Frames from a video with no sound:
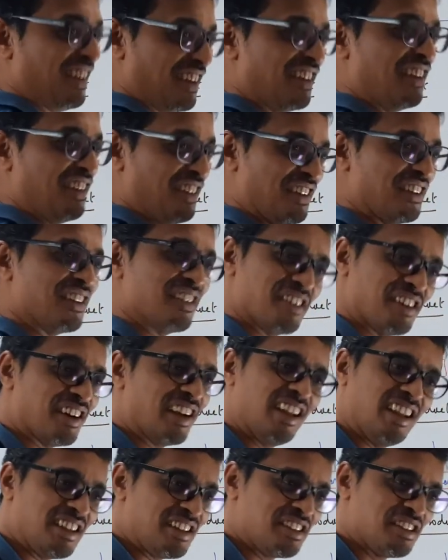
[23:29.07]
You got
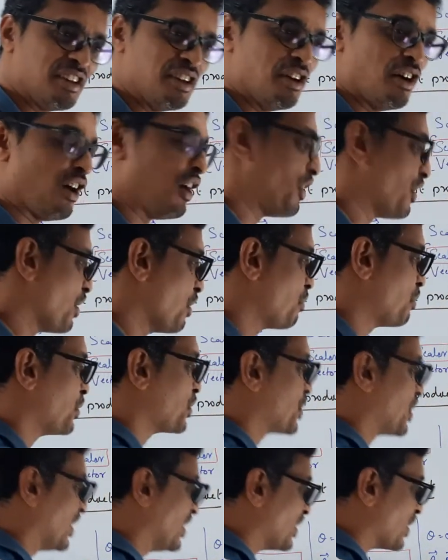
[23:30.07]
it? Or you're
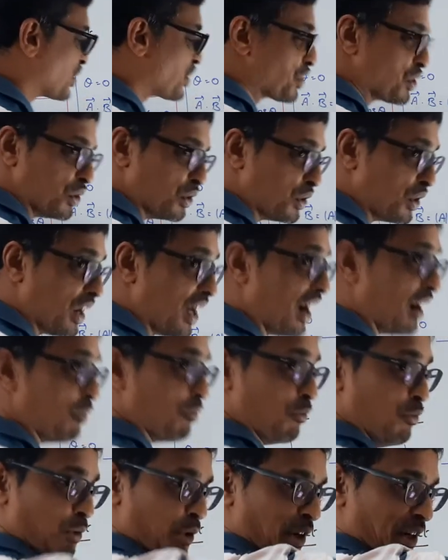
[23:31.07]
pushing the stone
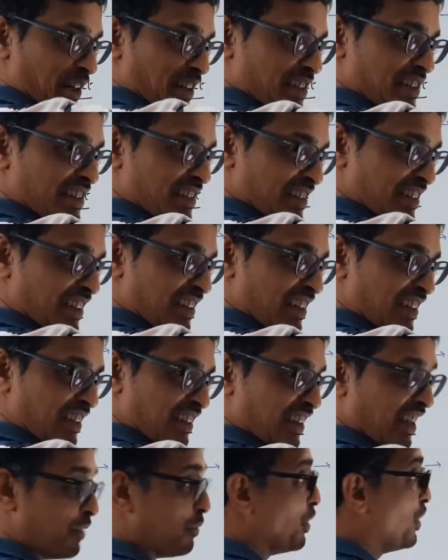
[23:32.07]
upwards.
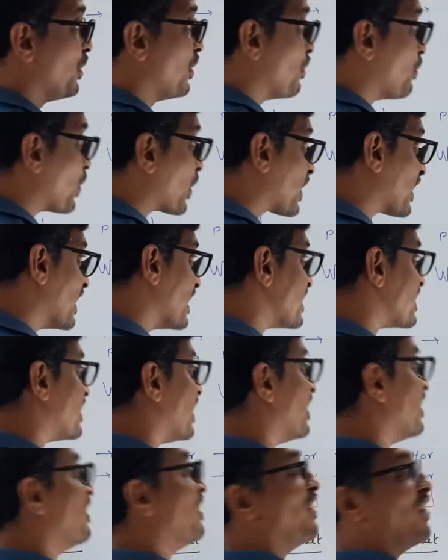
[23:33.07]
That means the work is
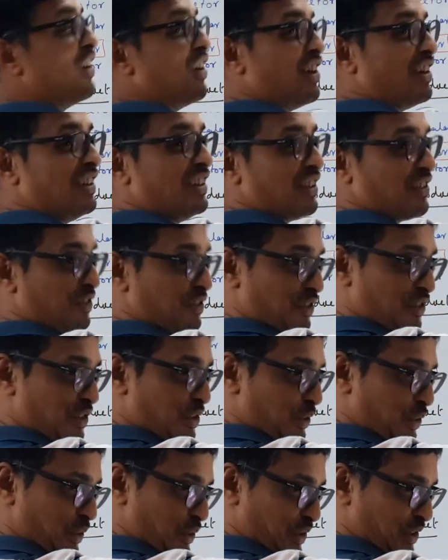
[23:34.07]
done on the
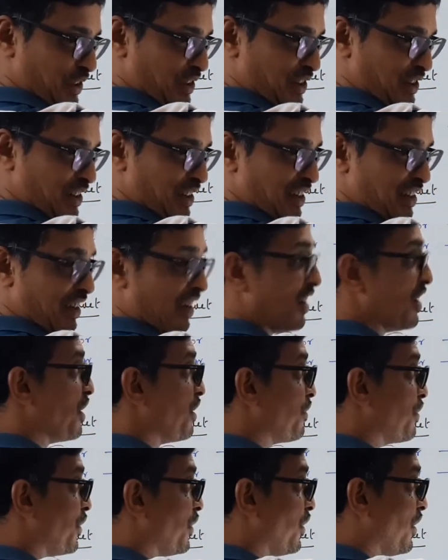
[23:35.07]
stone. If
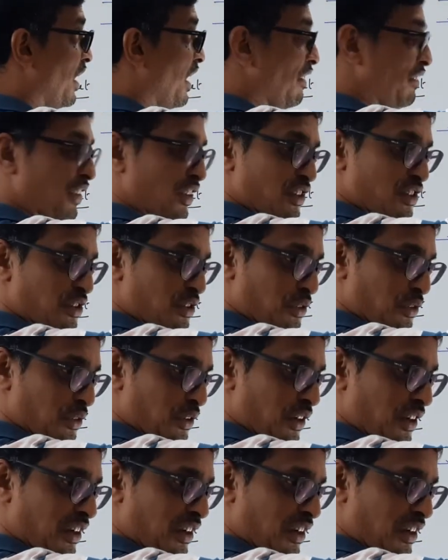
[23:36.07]
you leave the stone,